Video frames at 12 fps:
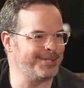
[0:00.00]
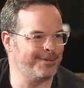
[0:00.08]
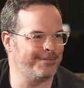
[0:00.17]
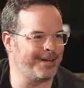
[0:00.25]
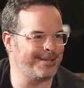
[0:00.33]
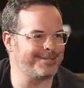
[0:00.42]
but
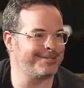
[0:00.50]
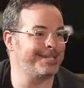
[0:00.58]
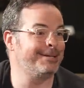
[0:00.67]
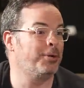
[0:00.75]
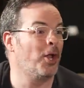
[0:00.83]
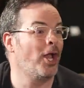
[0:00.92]
you found
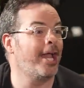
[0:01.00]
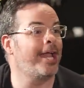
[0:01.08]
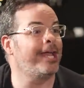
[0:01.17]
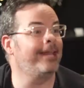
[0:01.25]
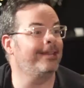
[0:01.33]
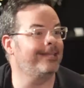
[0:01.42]
something
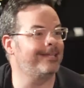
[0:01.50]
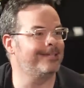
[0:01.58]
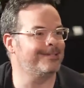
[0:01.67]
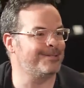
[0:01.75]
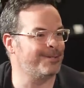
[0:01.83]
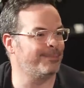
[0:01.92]

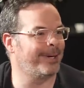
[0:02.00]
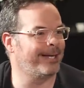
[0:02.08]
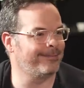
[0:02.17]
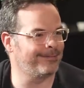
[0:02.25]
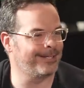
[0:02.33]
alien to Mind